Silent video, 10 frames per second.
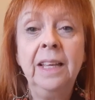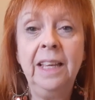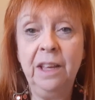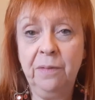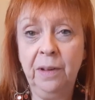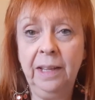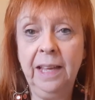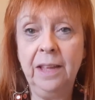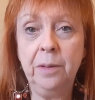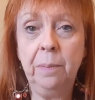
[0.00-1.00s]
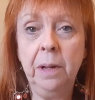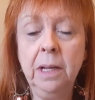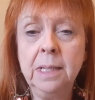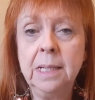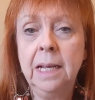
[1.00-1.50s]
If I get the
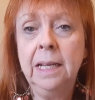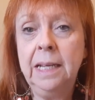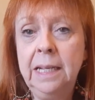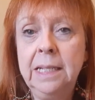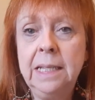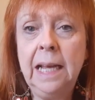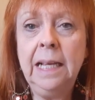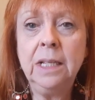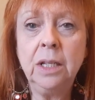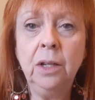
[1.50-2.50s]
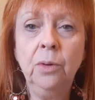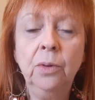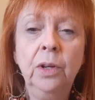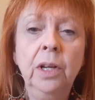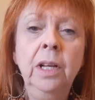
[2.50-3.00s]
bus, it takes
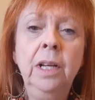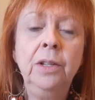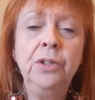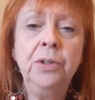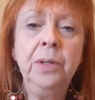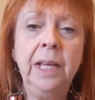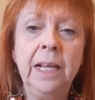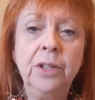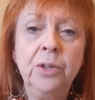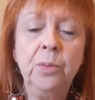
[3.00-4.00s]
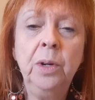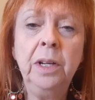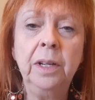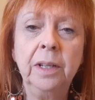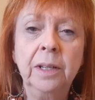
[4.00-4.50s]
longer to get to
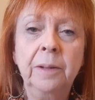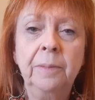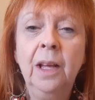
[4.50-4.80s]
work.